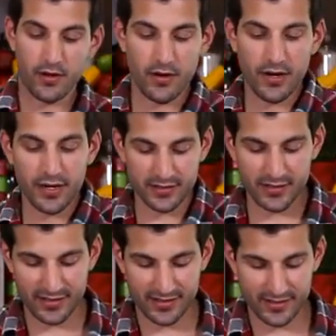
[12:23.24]
All
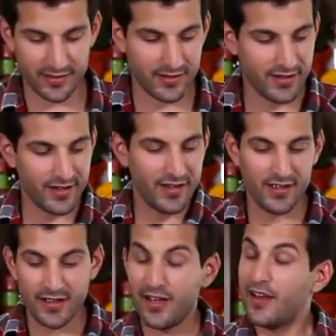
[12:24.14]
right,
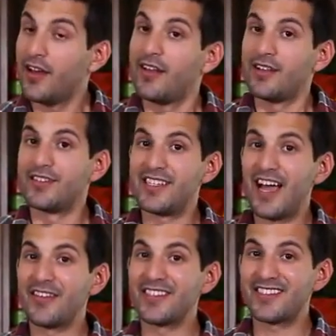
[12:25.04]
let's see
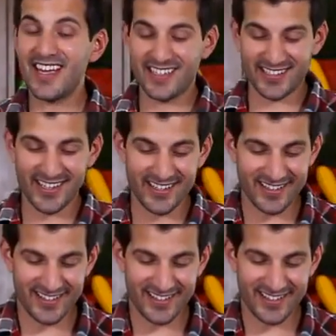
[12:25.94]
how this tastes, huh?